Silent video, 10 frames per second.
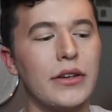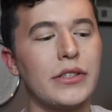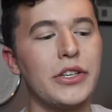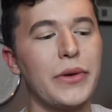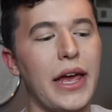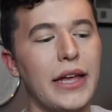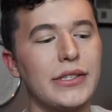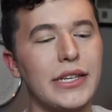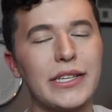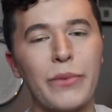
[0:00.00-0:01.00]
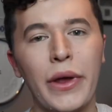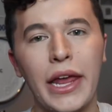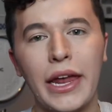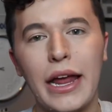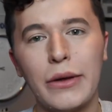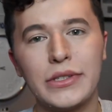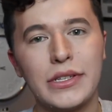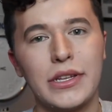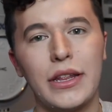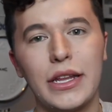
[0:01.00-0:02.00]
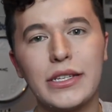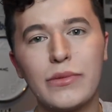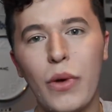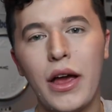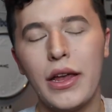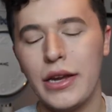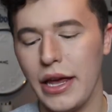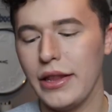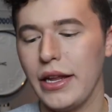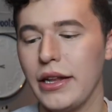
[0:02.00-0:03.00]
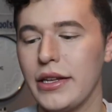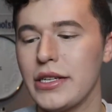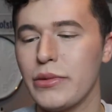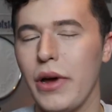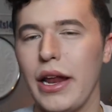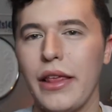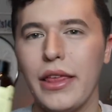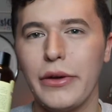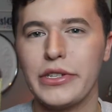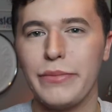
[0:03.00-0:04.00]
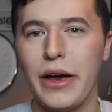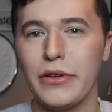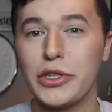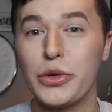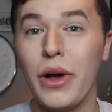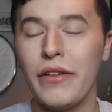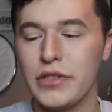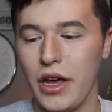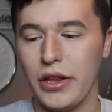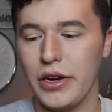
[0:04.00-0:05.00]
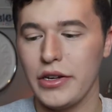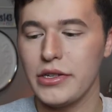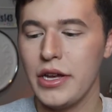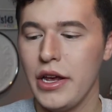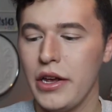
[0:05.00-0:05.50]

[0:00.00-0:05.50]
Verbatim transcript: So you get six point eight ounces in this one, and then in this one, I think it was about twelve dollars,